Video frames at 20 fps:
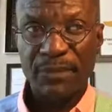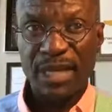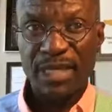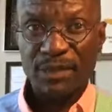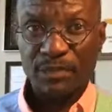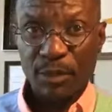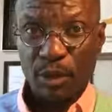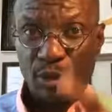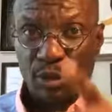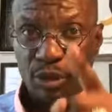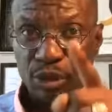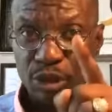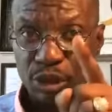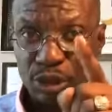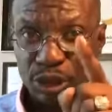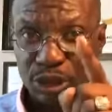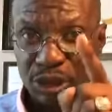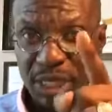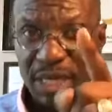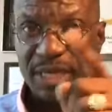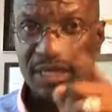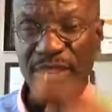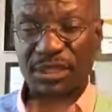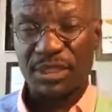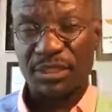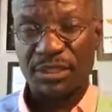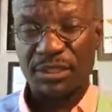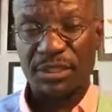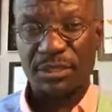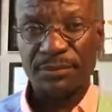It's because
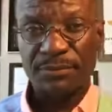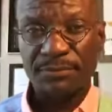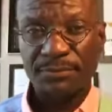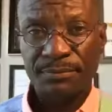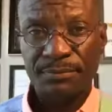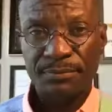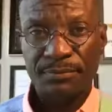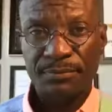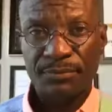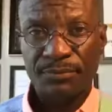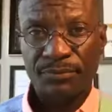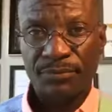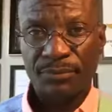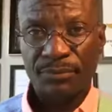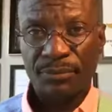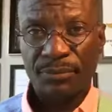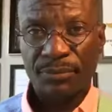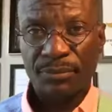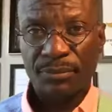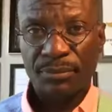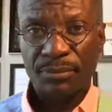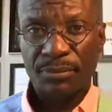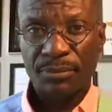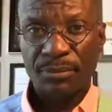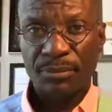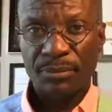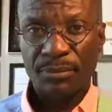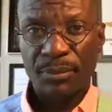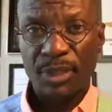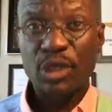Jesus
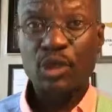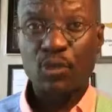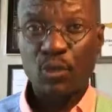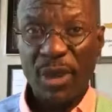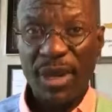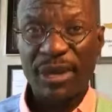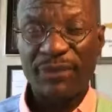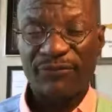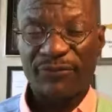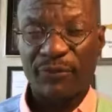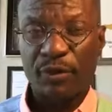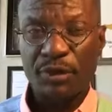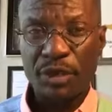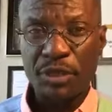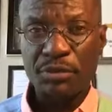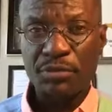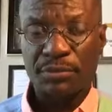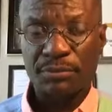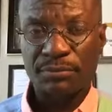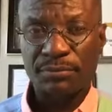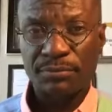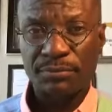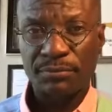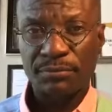is waiting for you